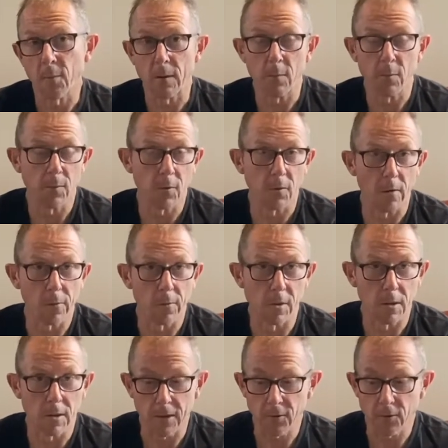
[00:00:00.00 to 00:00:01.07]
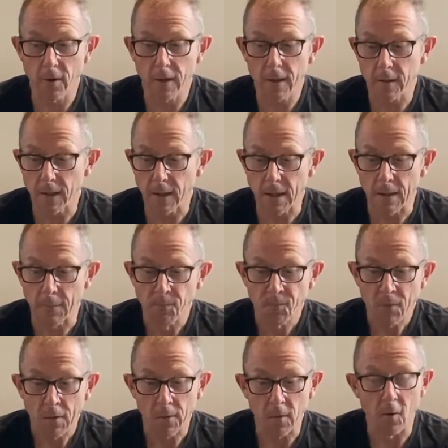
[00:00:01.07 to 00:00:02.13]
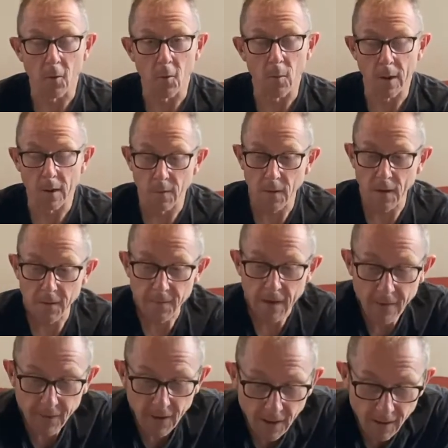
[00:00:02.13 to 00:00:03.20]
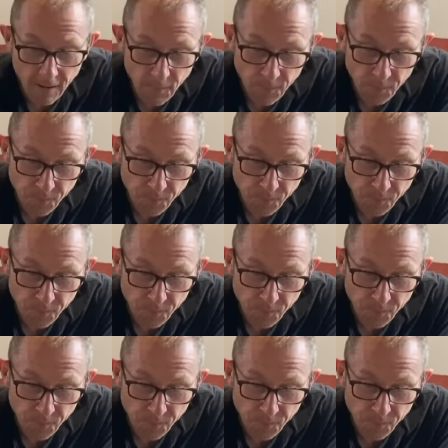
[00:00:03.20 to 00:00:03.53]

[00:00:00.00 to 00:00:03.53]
We do this all electronically, so we could think of having,